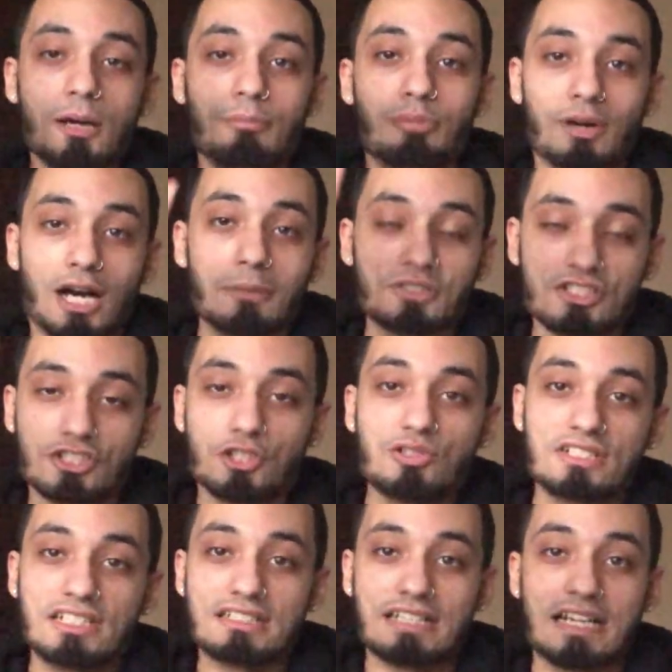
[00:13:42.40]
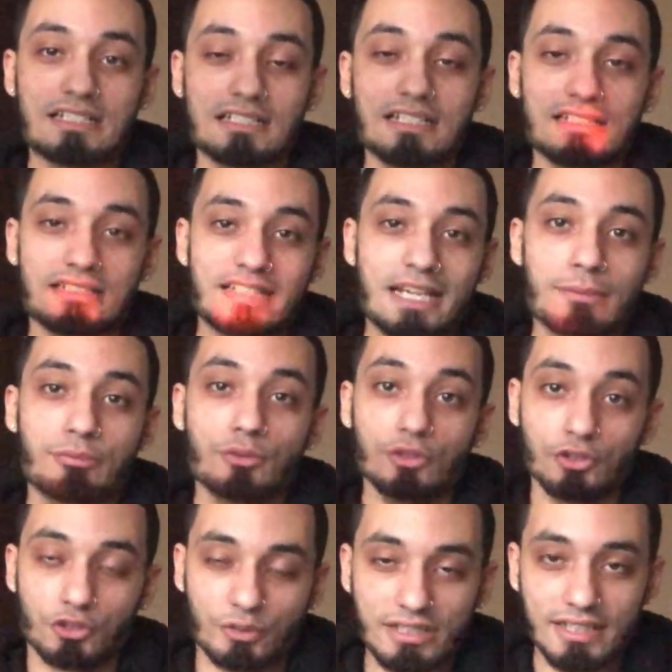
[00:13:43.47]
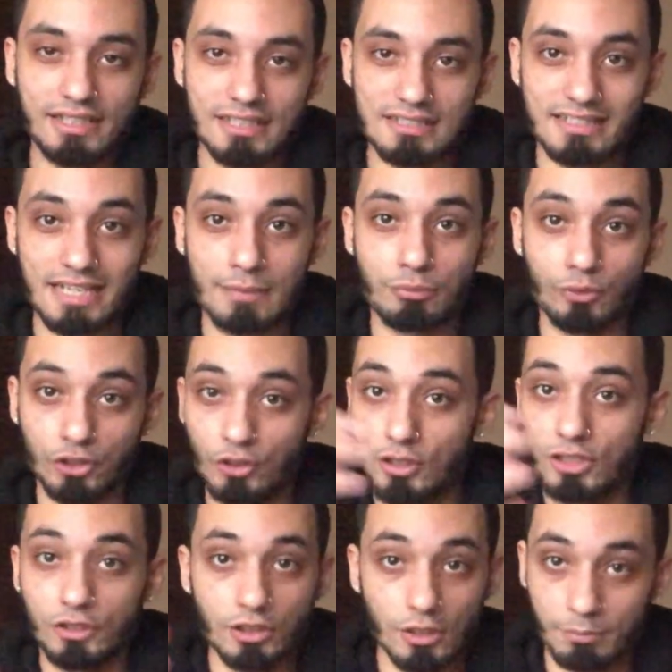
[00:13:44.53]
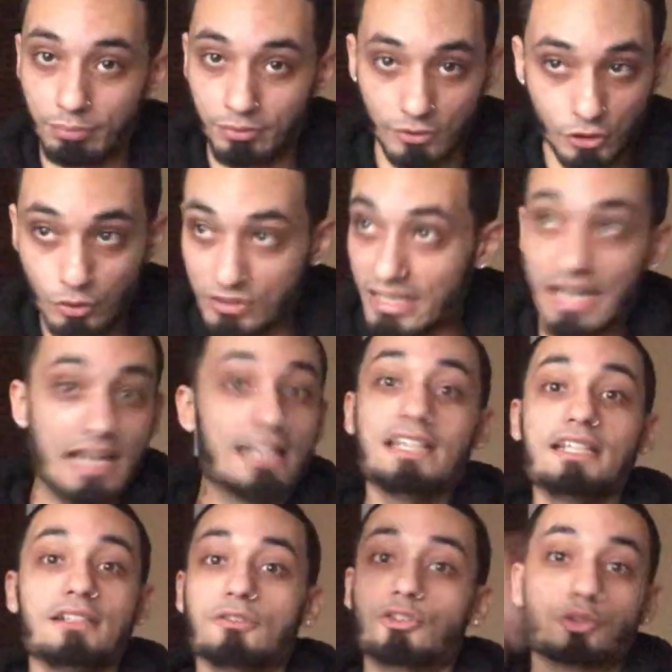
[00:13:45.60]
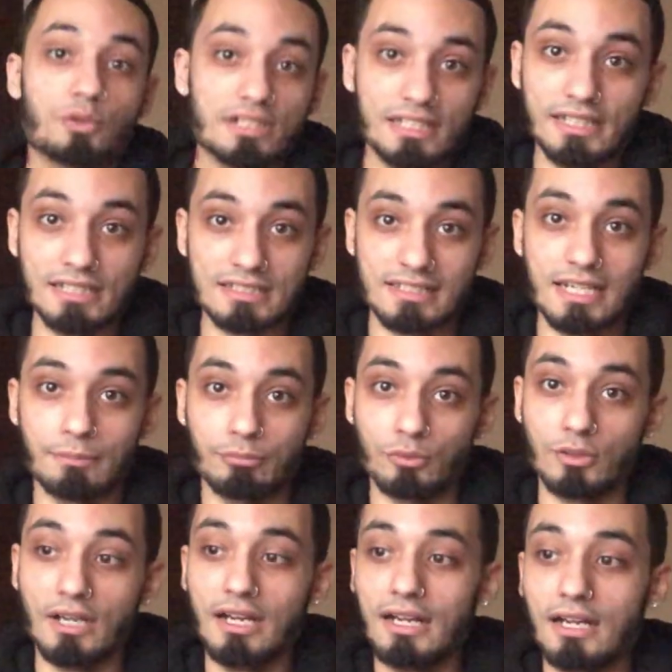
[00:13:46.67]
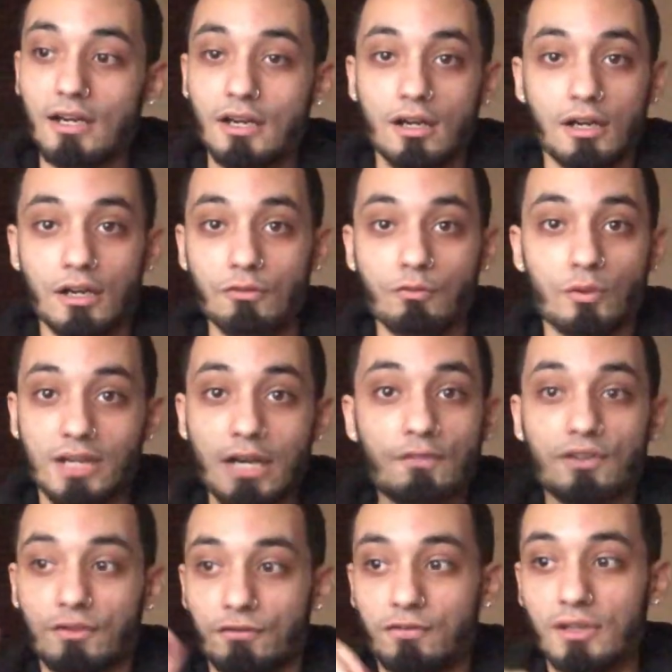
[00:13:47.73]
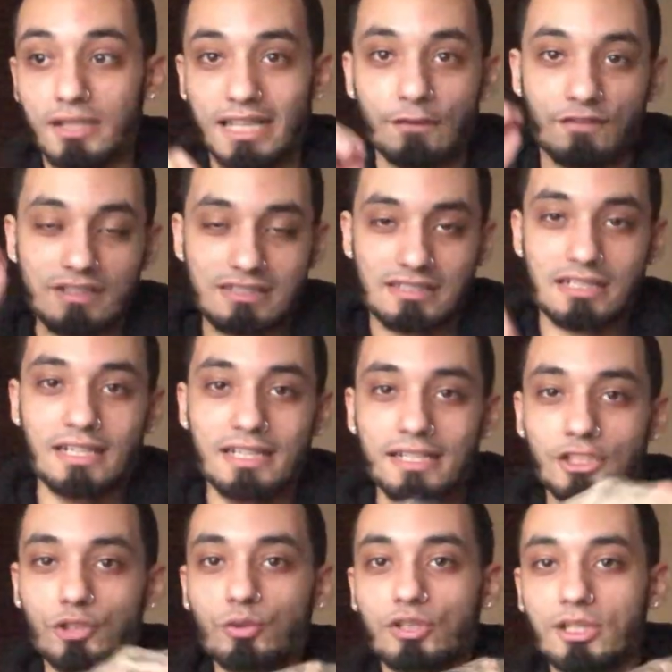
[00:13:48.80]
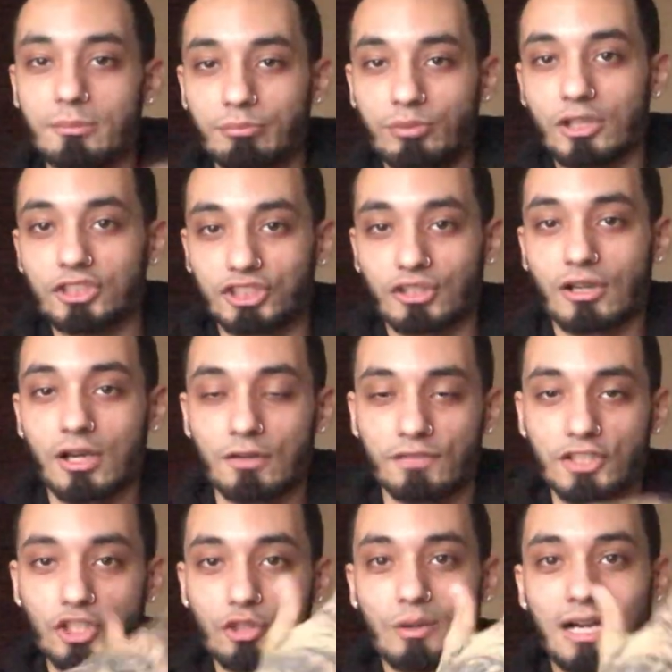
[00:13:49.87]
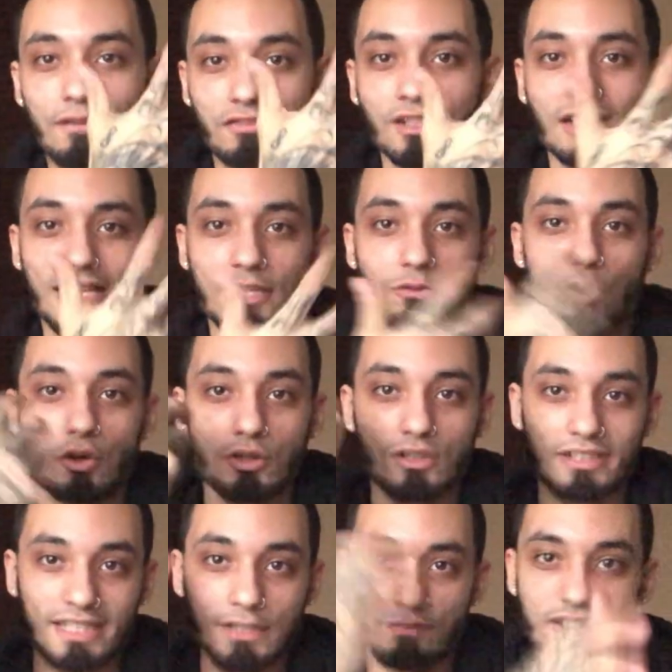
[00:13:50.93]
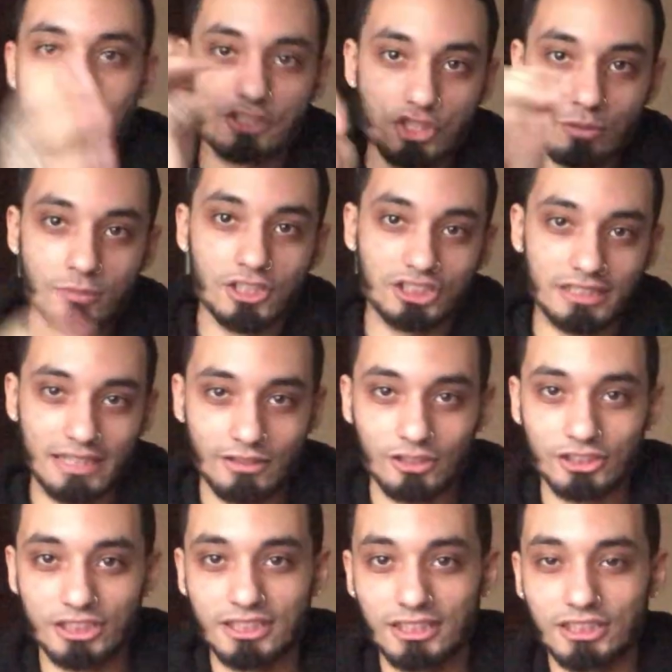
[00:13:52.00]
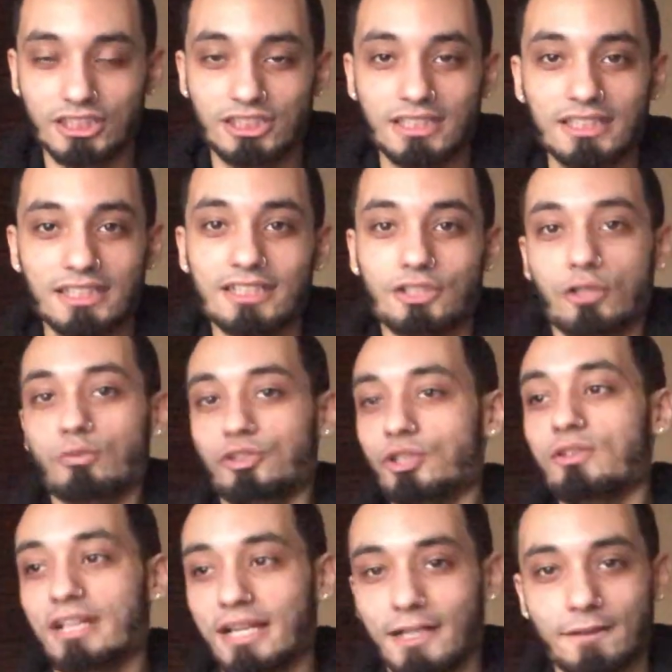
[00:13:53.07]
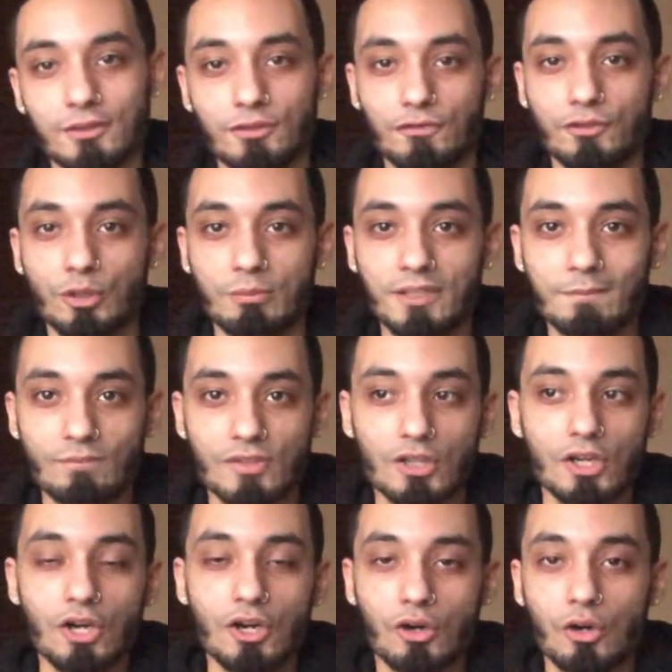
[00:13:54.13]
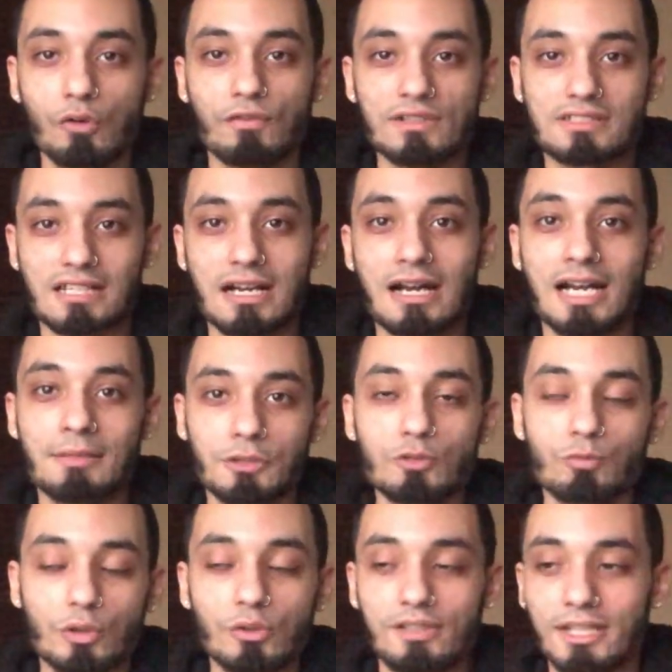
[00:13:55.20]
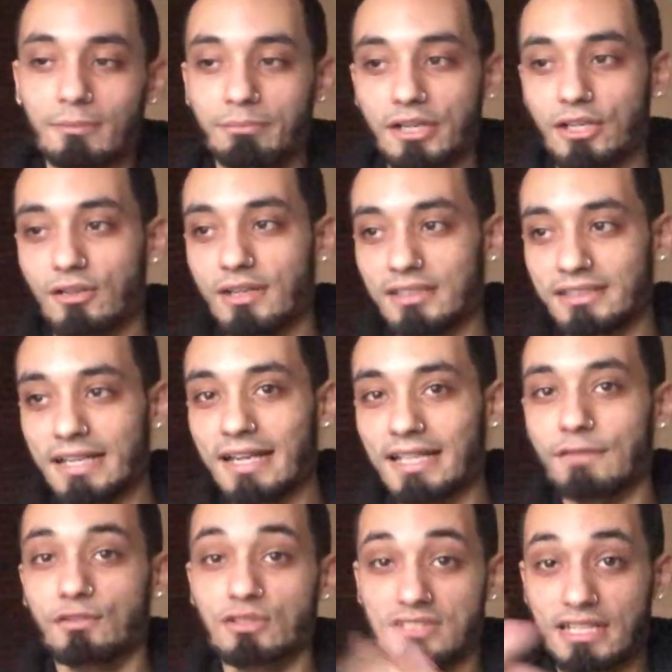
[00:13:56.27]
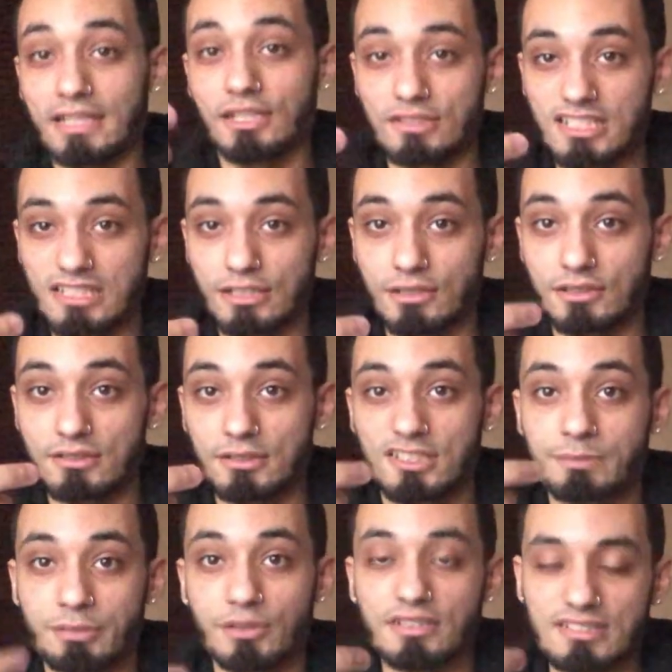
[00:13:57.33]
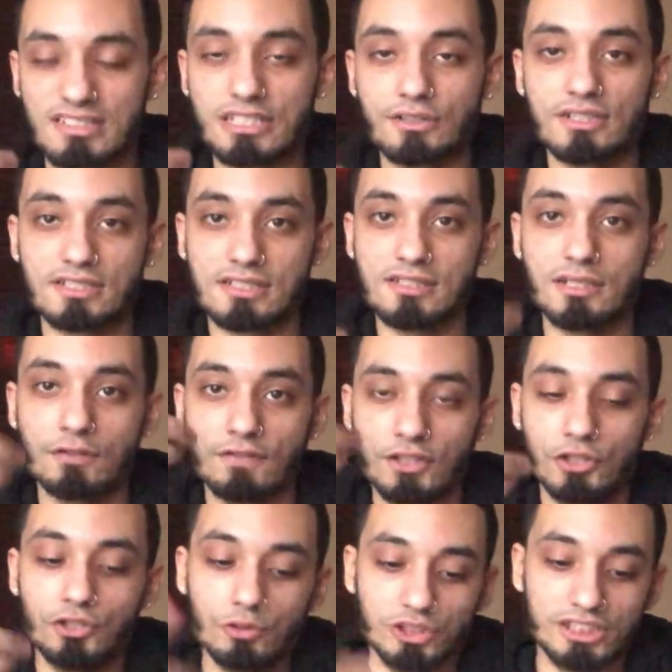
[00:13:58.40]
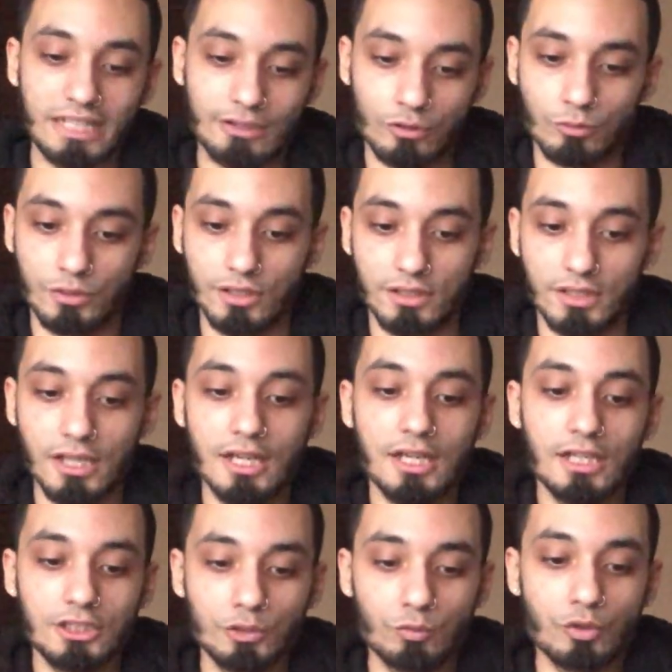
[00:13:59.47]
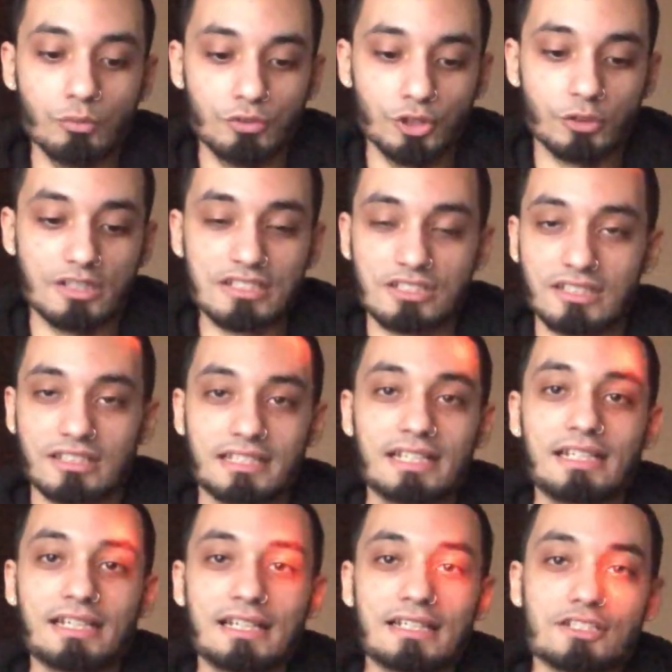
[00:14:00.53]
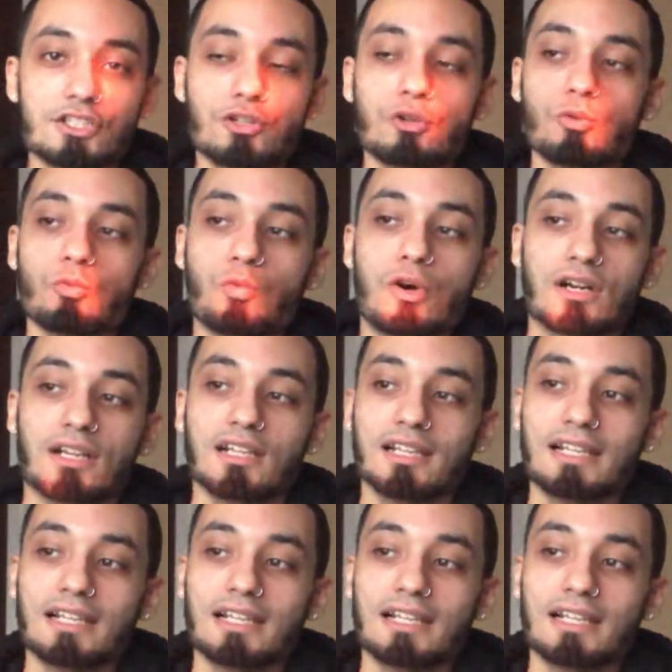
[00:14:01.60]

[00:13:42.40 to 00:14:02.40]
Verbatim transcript: but I'm just using this as an example, a 3D example, and you can uh, use any 3D example of whatever the fuck. If it's something you can brush off and you don't have to like give it too much energy and shit, then don't do that. You feel me? Over time, you will get better at that if you take your ser- spirit serious enough and you do shadow work. You will, you because the thing is, you don't want to